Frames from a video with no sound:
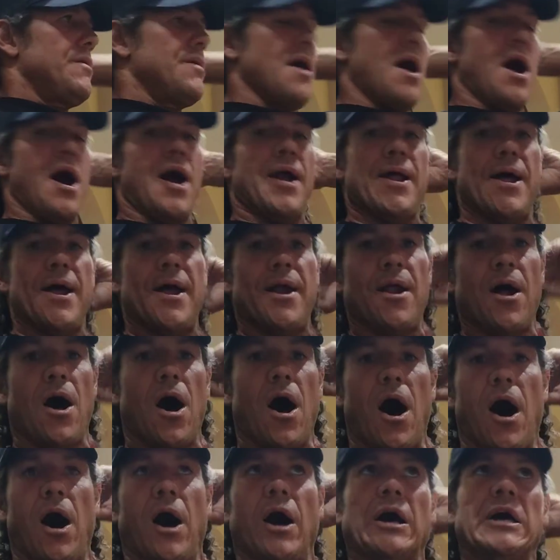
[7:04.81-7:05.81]
Not at
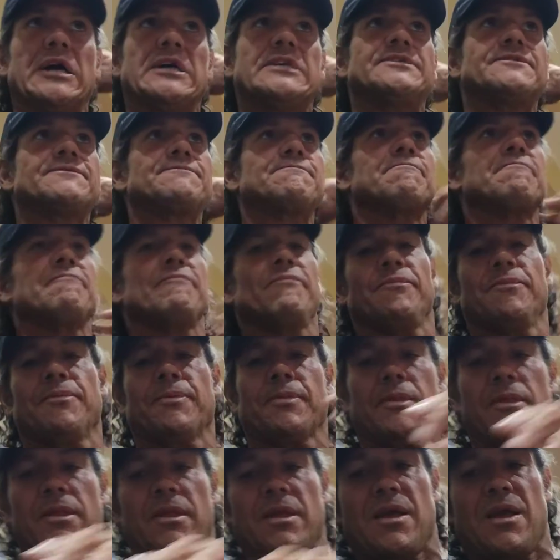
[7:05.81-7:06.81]
all.
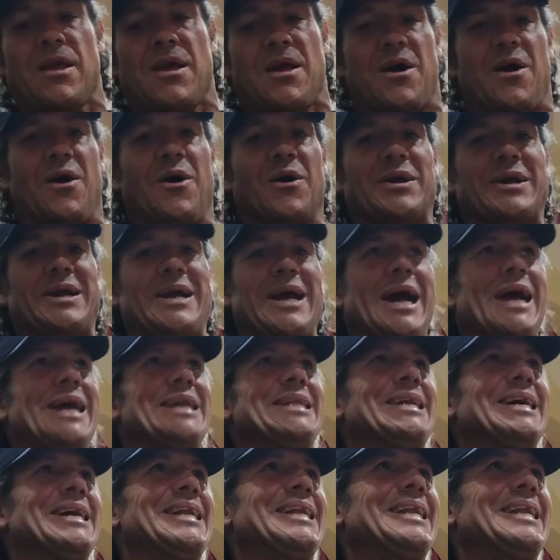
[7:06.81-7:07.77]
Okay,